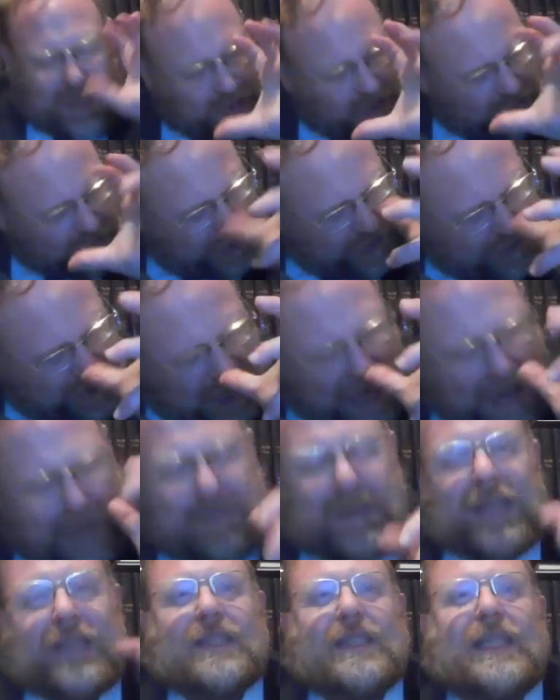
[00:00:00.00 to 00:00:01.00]
You should
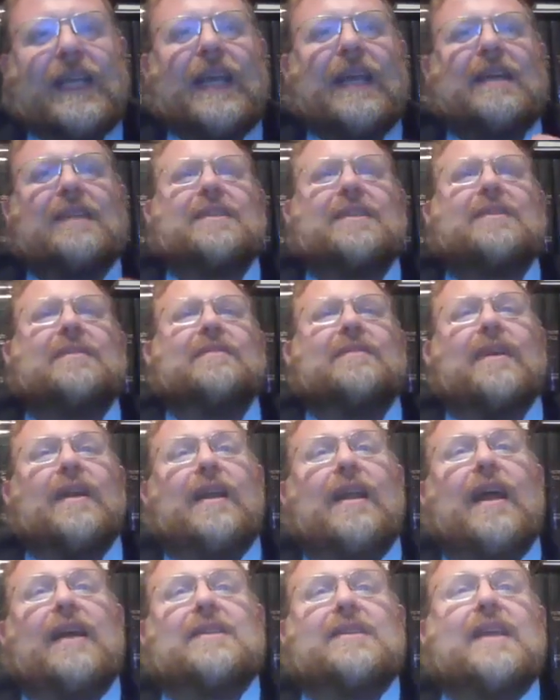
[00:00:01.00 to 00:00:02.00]
examine his deeds.
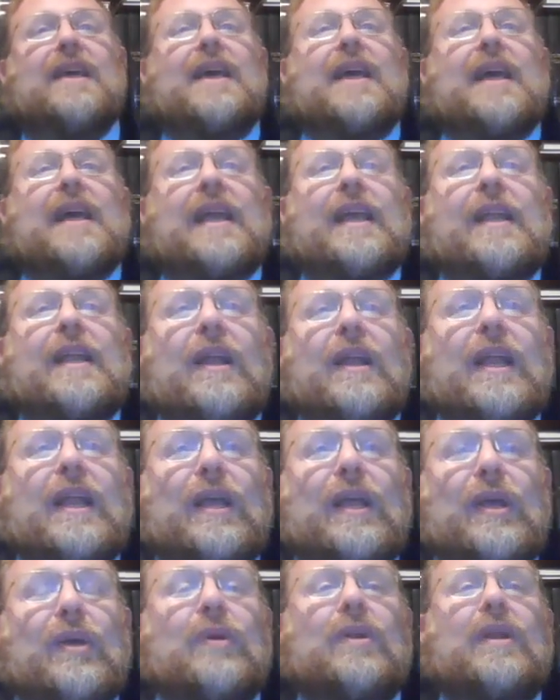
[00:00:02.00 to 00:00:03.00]
Very nice. Kinyan
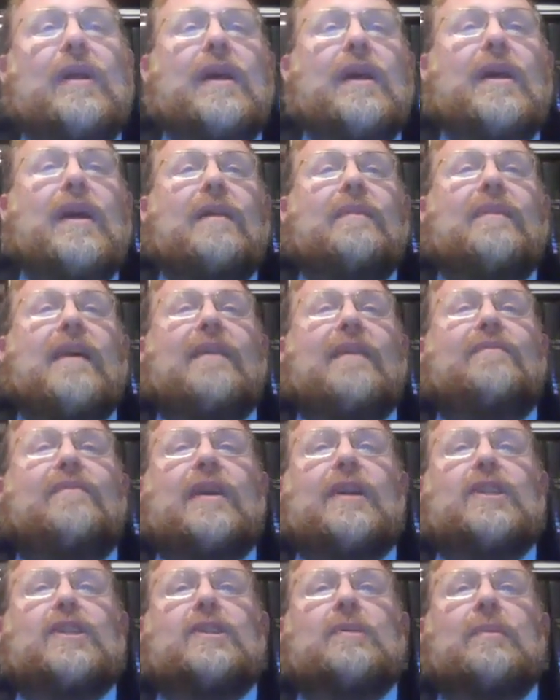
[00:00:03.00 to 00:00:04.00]
Iyun
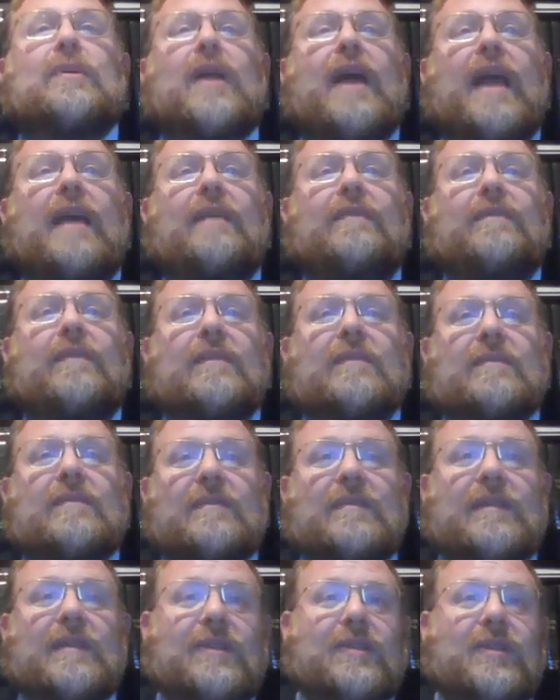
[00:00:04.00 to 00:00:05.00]
Va'avodah Shebelev.
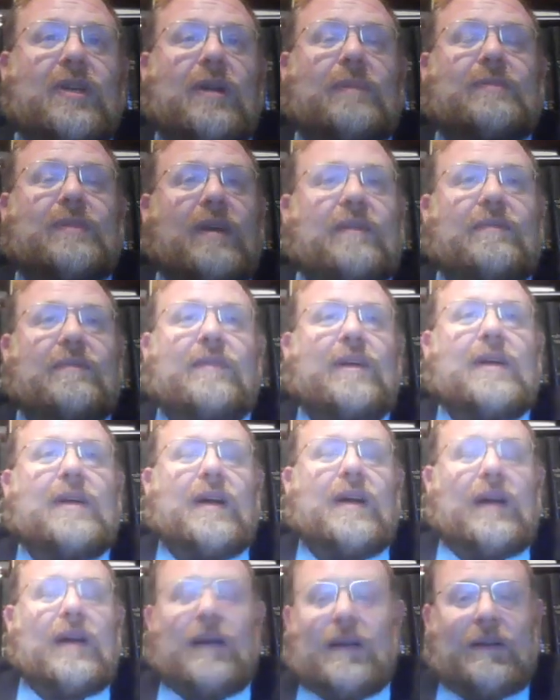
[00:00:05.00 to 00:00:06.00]
In terms of uh,
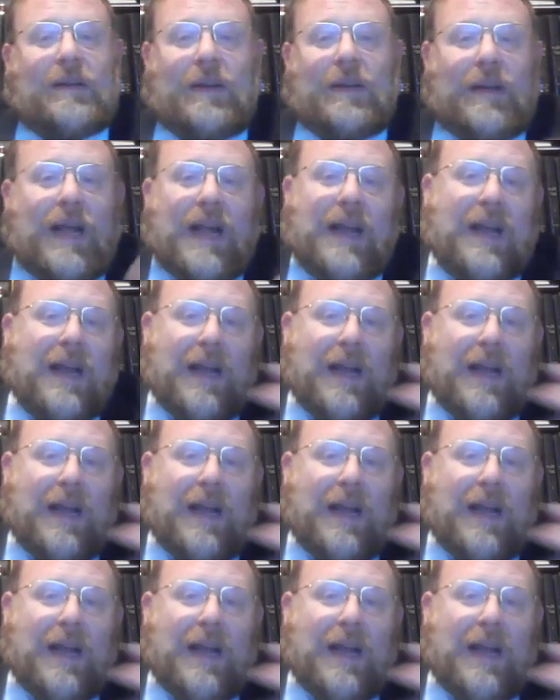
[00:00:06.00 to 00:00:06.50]
and,